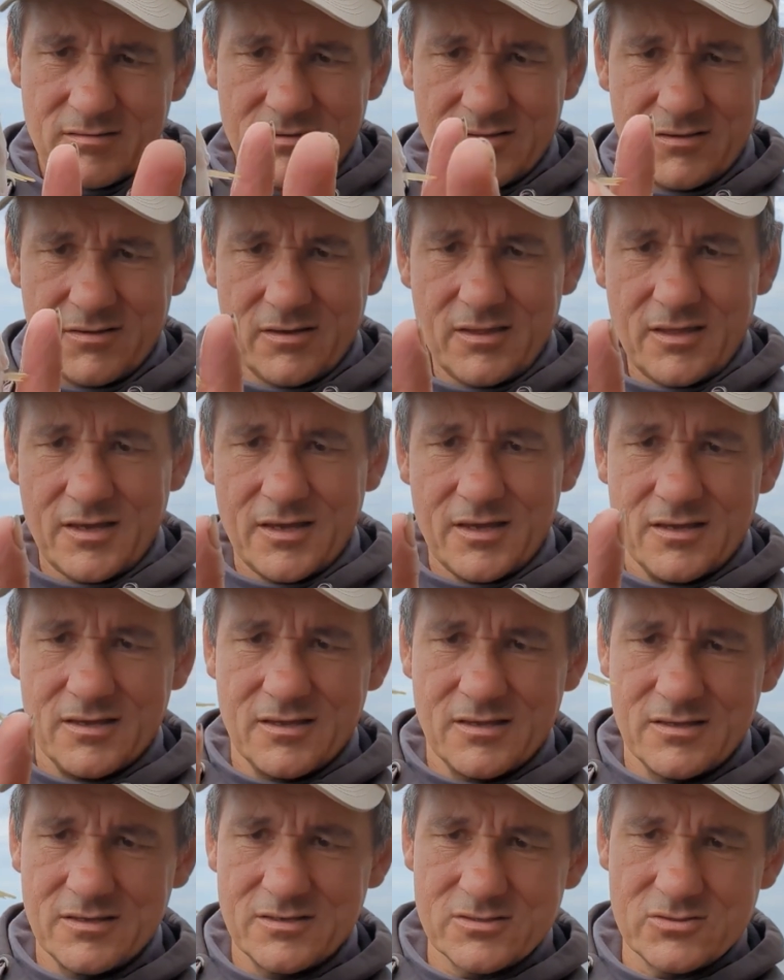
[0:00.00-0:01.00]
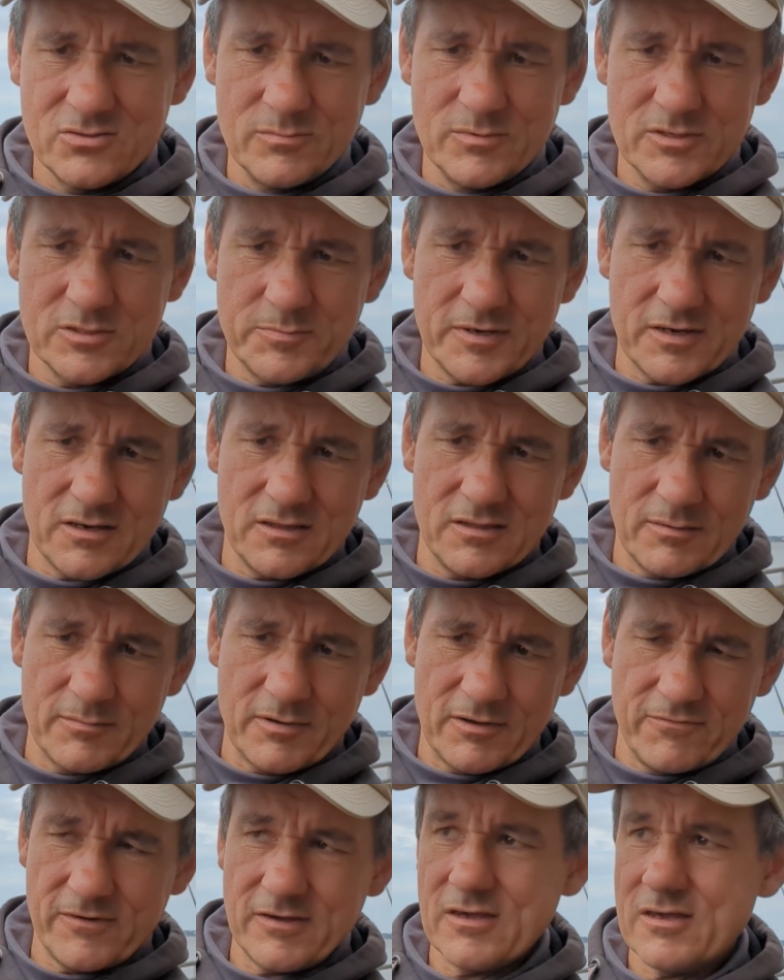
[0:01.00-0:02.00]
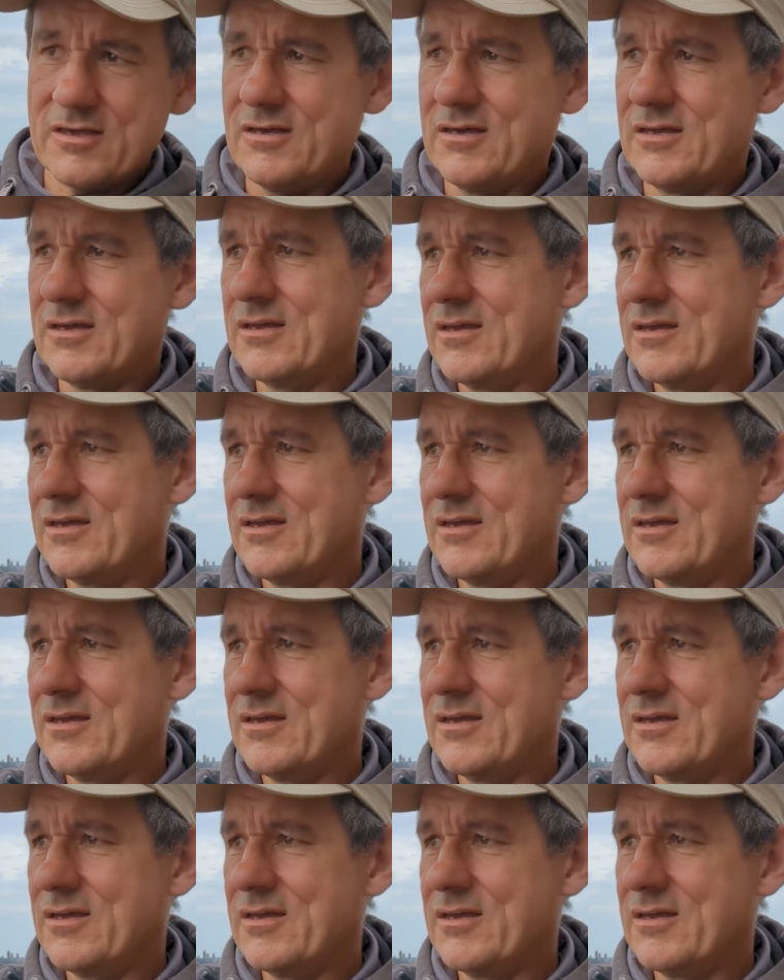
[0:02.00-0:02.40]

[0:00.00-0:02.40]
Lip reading: Look at that. It's no much bigger than my finger.